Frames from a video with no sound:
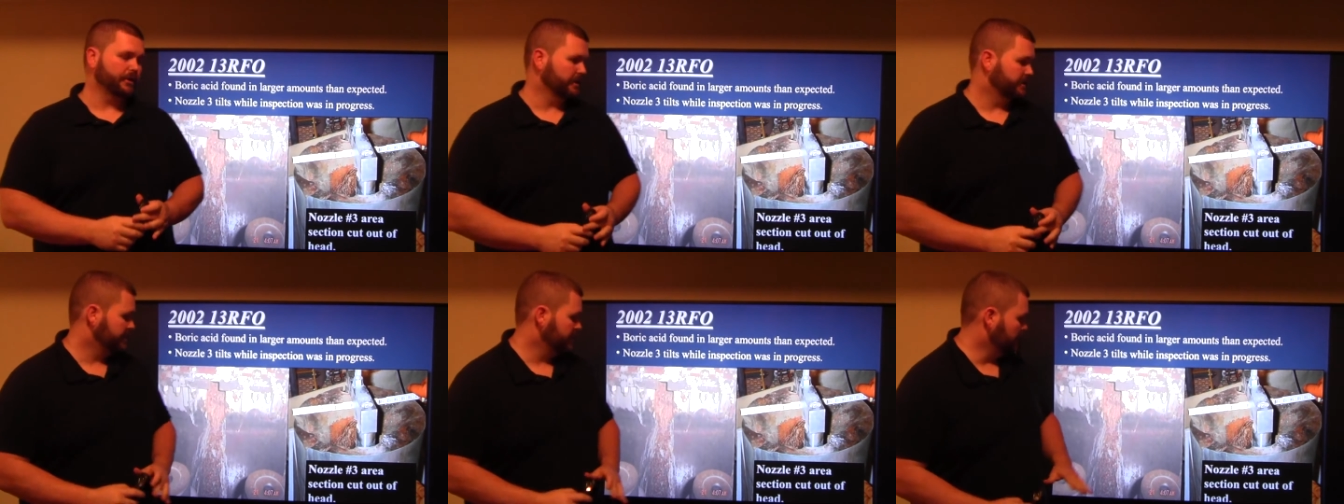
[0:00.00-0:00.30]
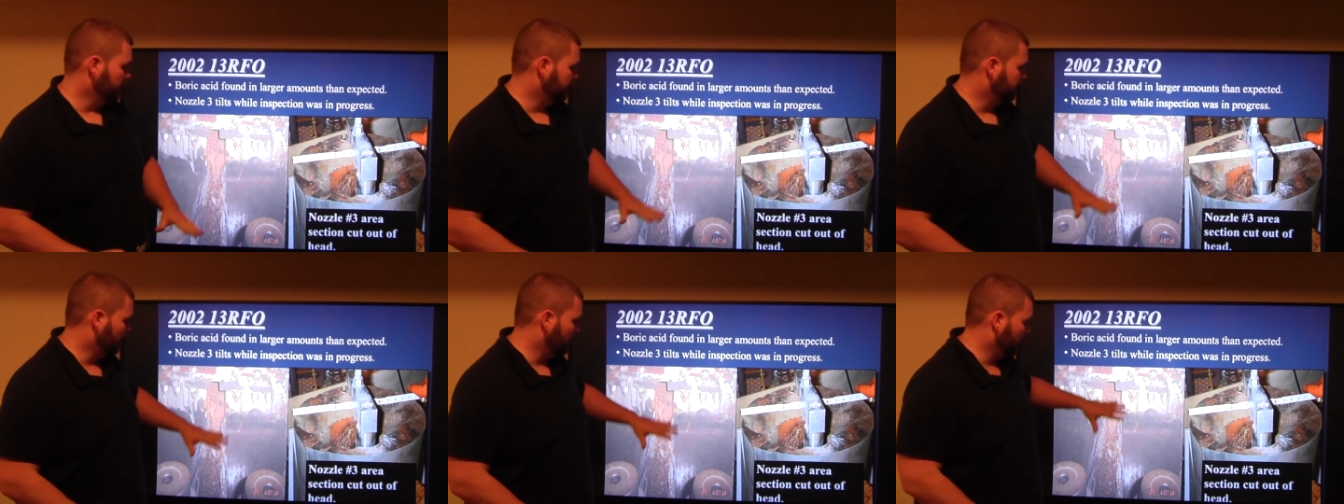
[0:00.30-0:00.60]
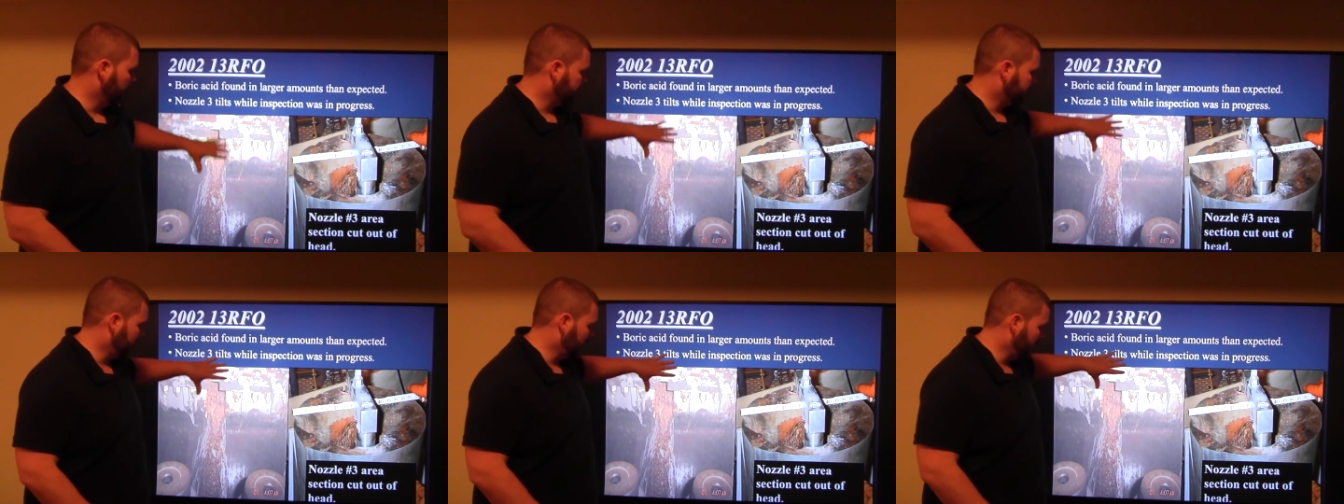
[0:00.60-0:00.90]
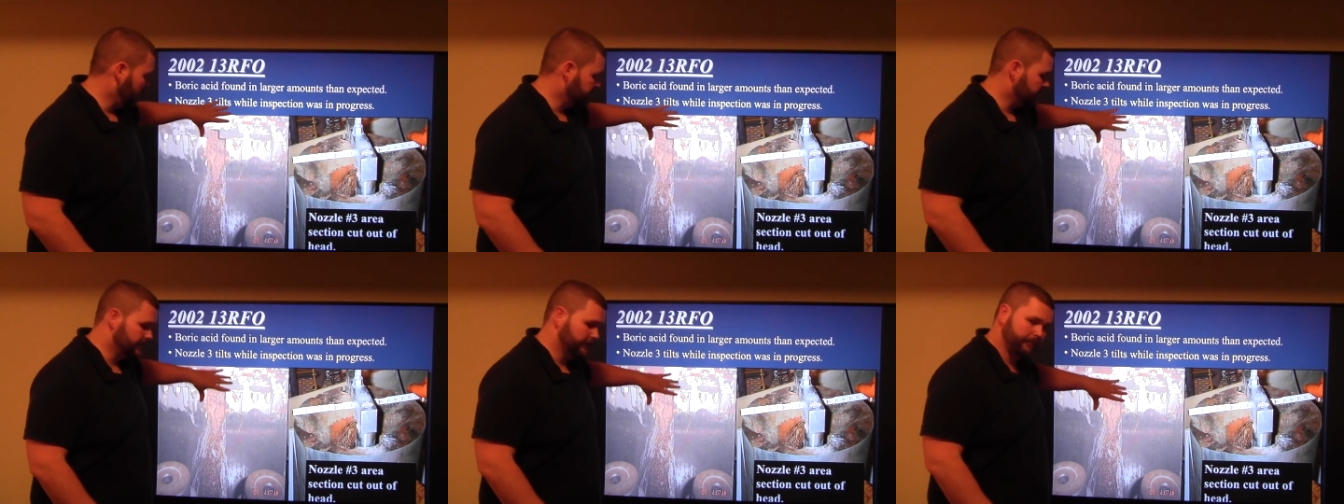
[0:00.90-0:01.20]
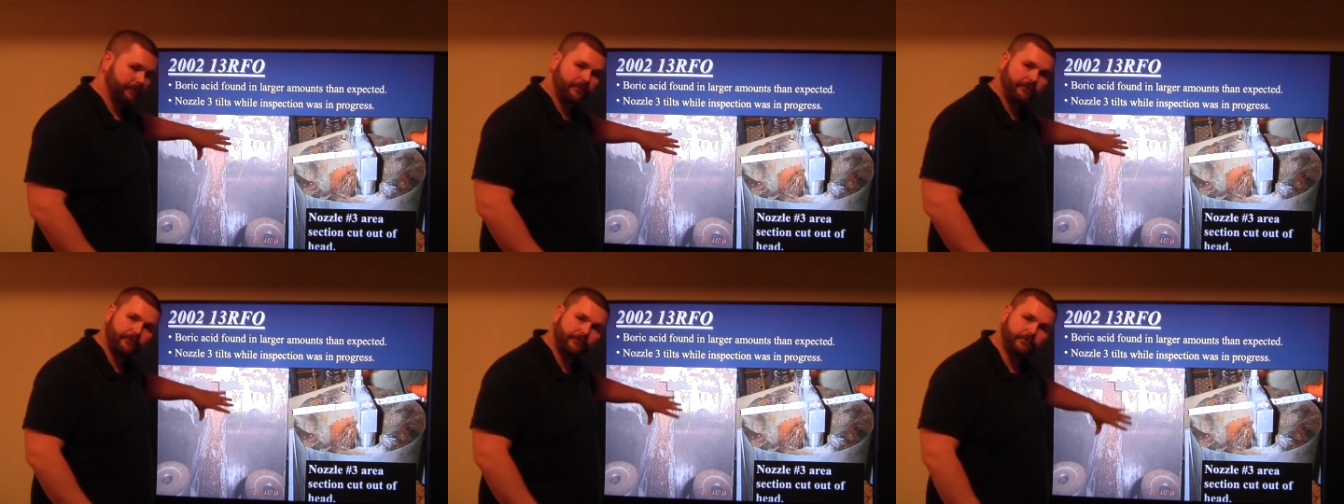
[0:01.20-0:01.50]
You can see the boric
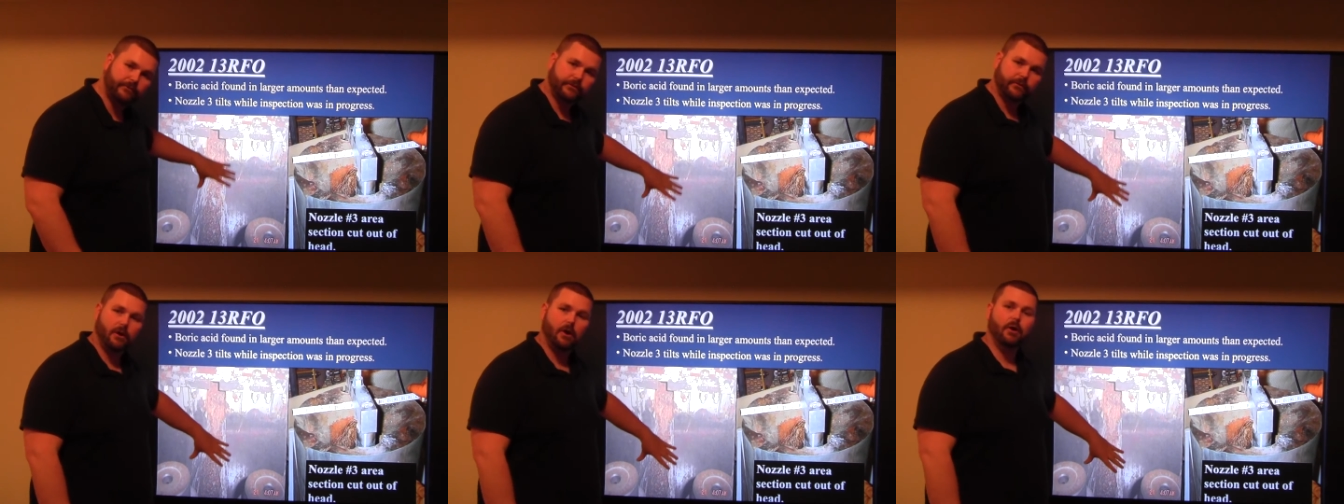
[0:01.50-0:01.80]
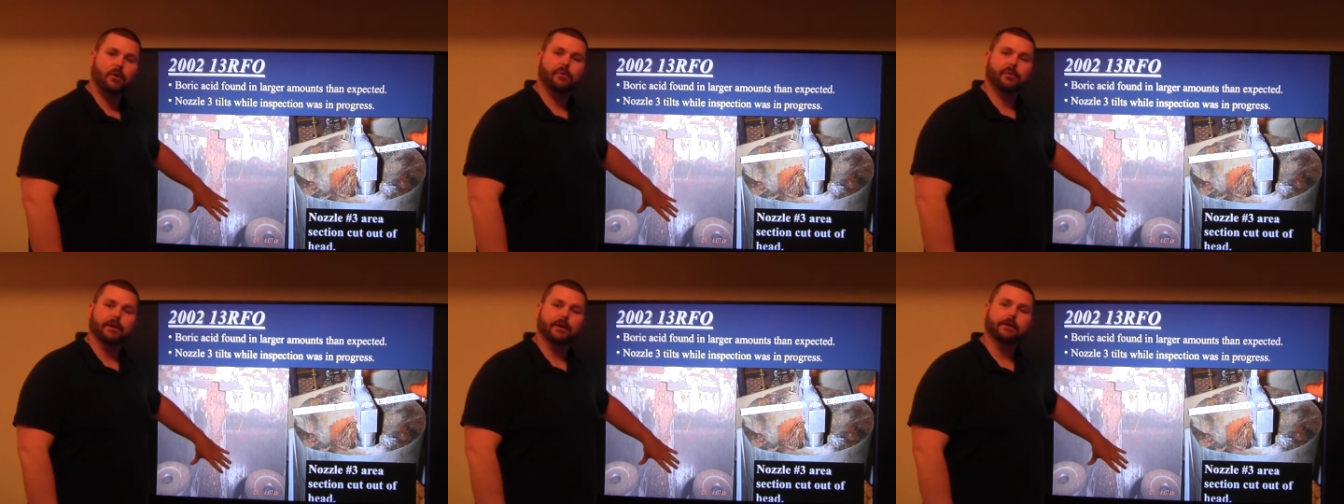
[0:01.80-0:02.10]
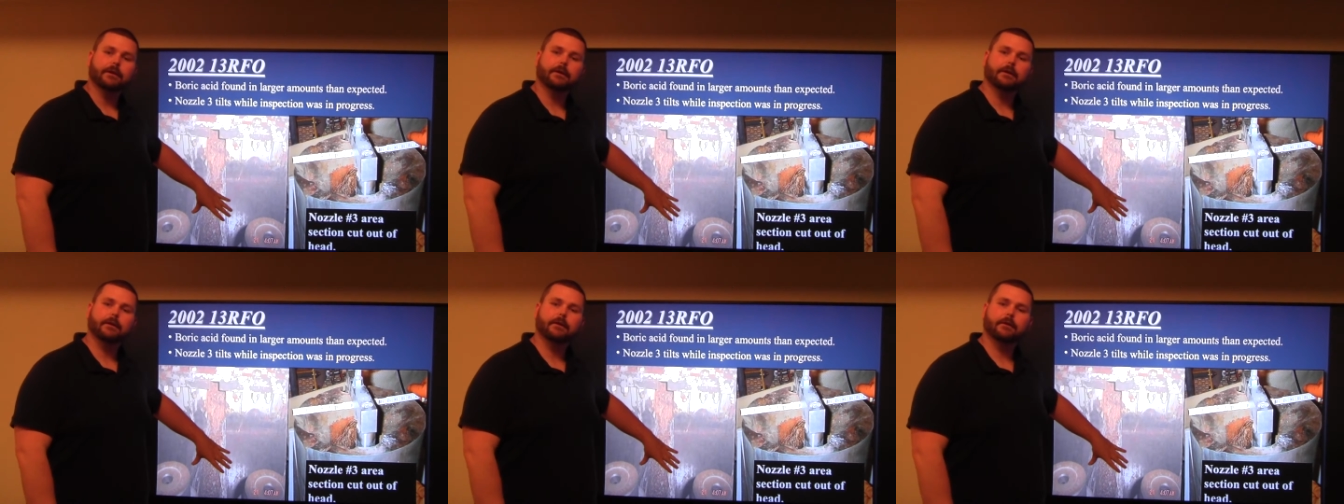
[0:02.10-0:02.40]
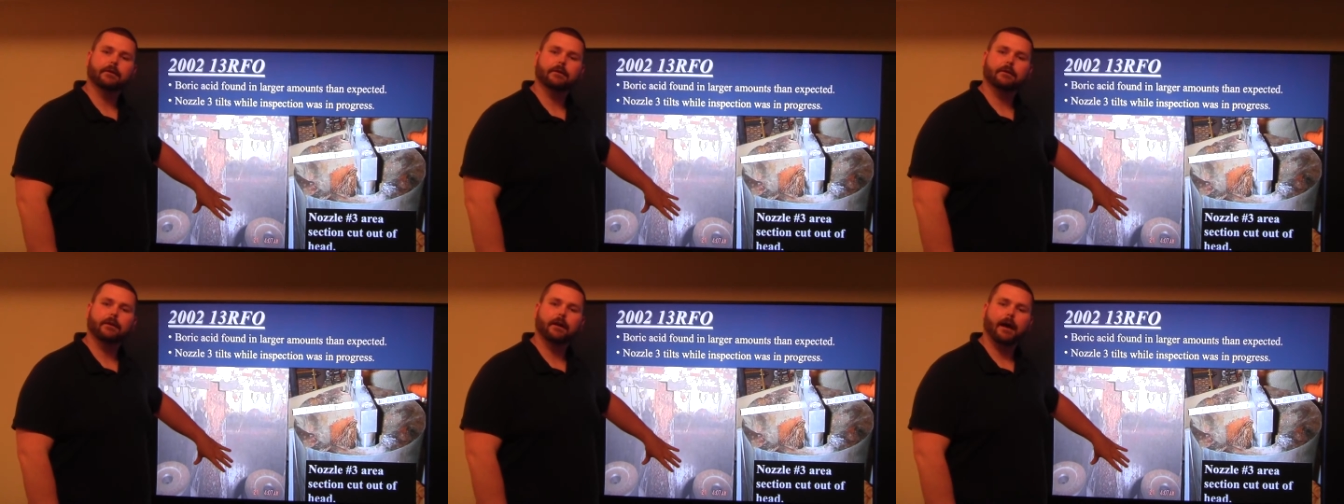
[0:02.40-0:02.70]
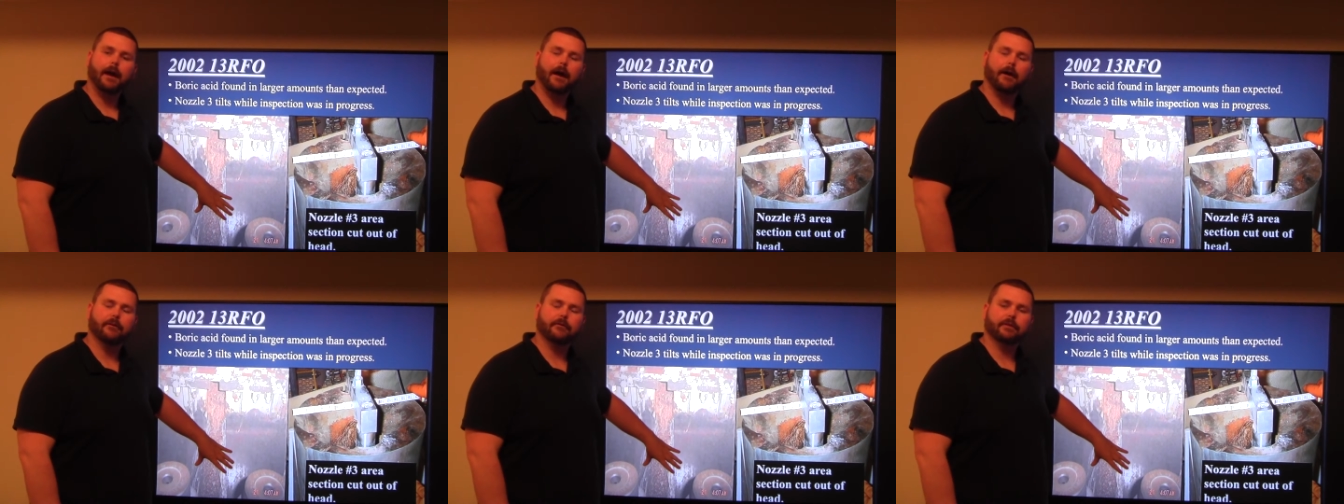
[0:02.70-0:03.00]
acid flowing
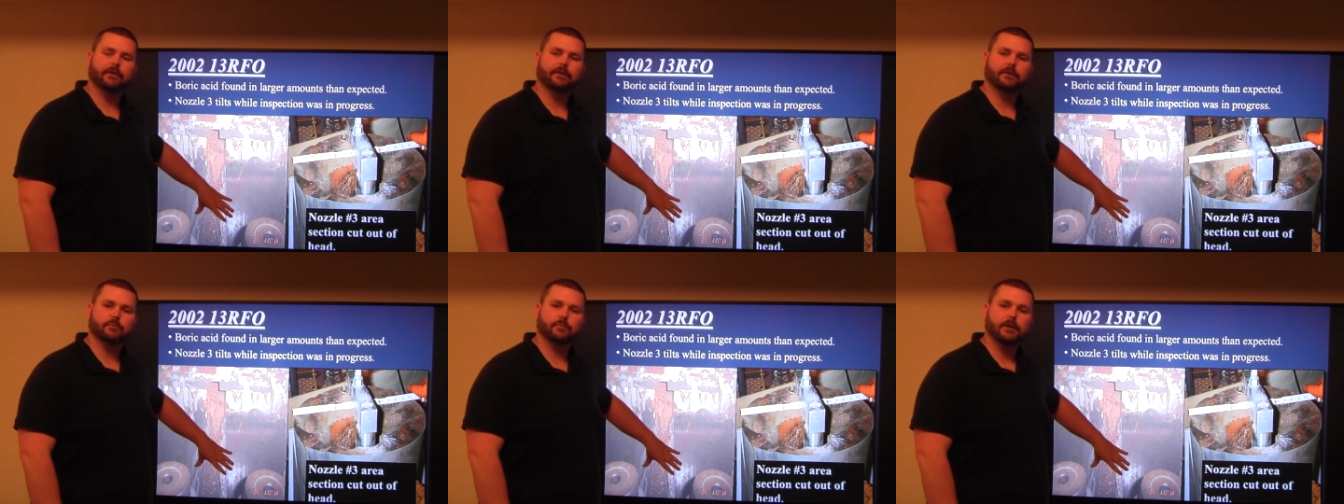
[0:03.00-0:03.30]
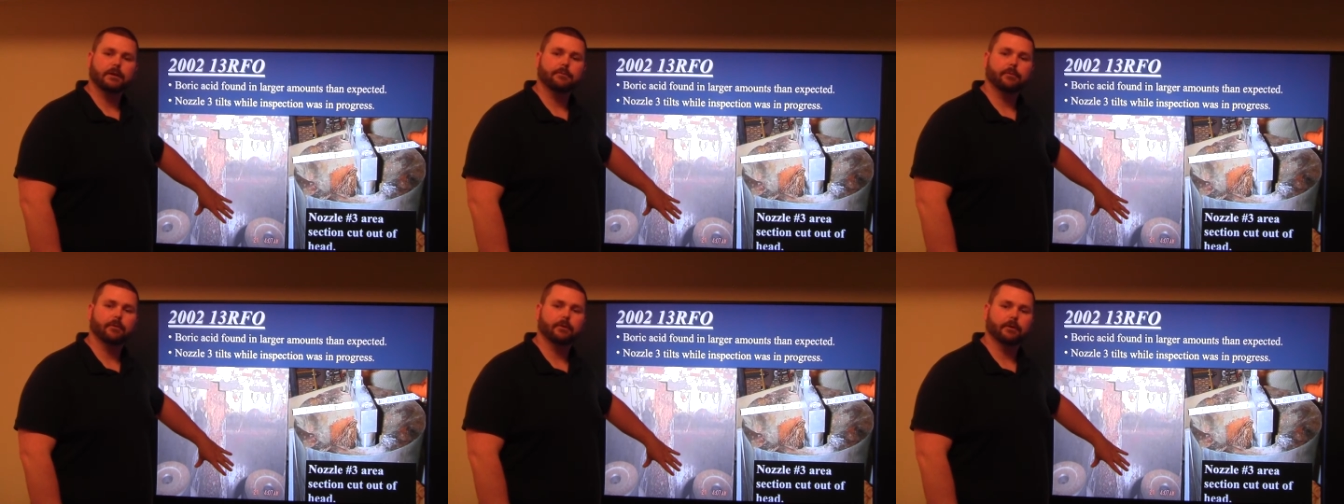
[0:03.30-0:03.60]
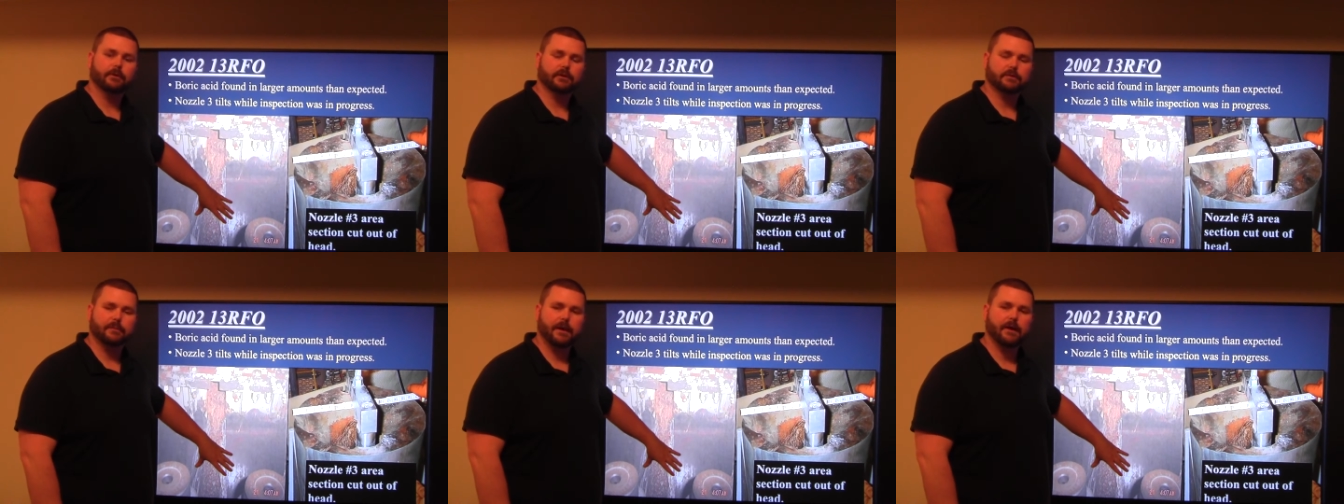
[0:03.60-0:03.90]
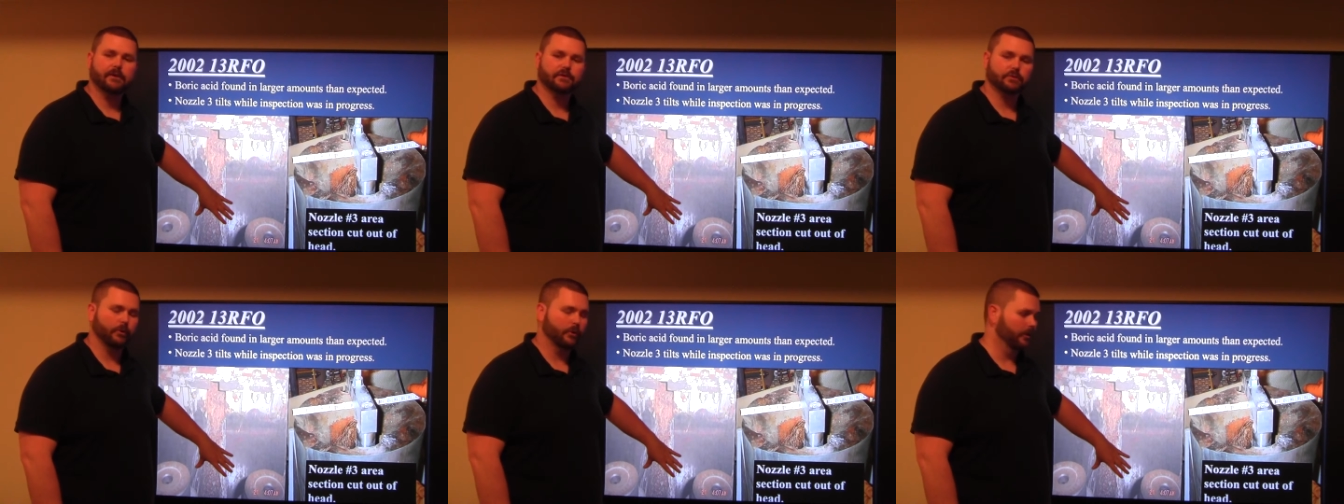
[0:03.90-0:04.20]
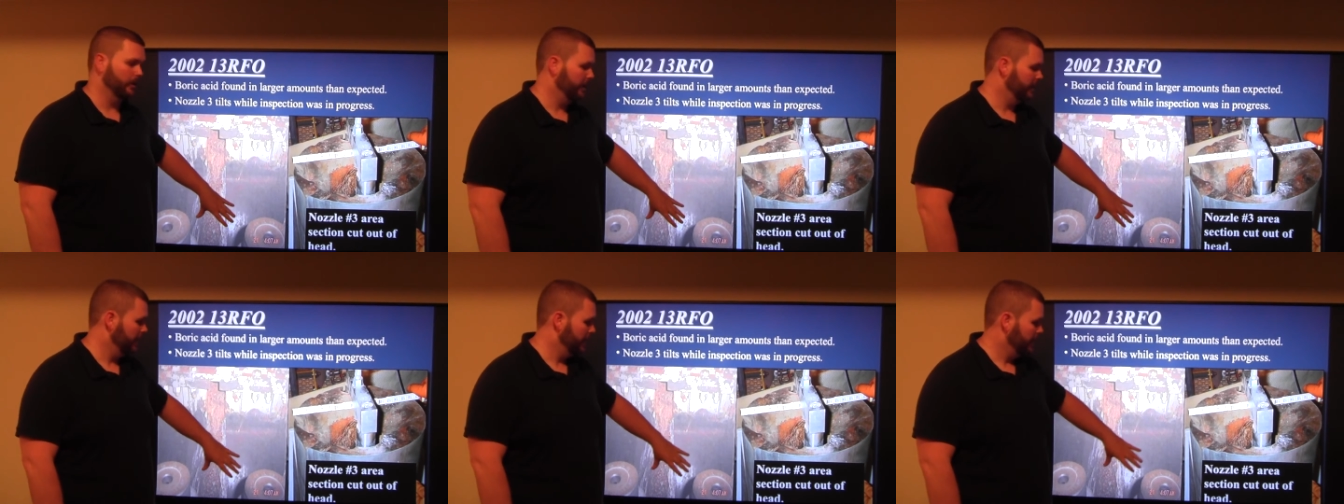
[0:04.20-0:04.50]
out of this mouse
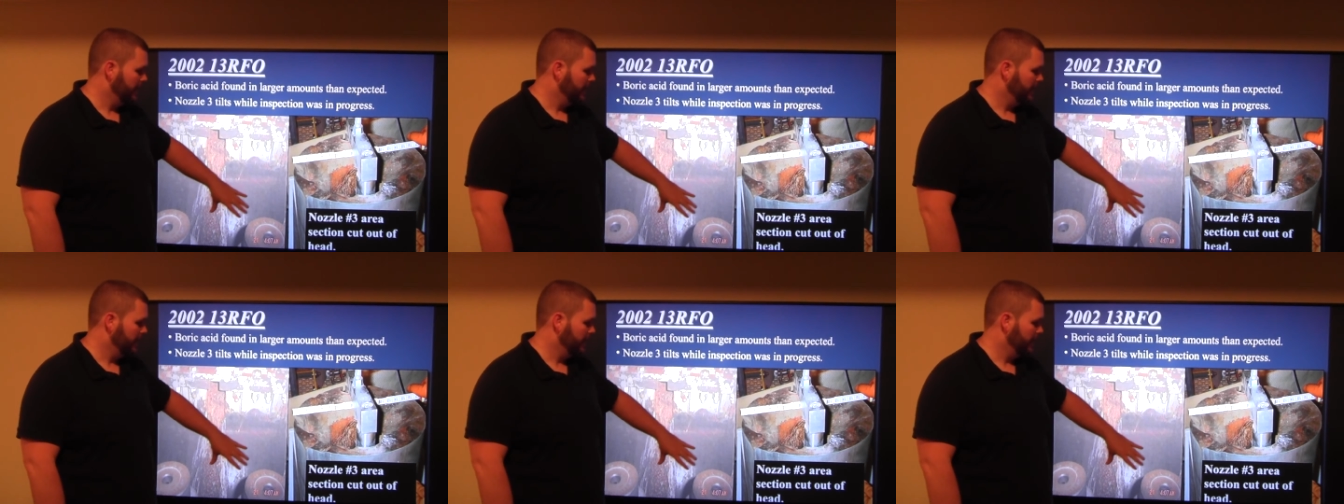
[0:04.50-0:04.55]
hole.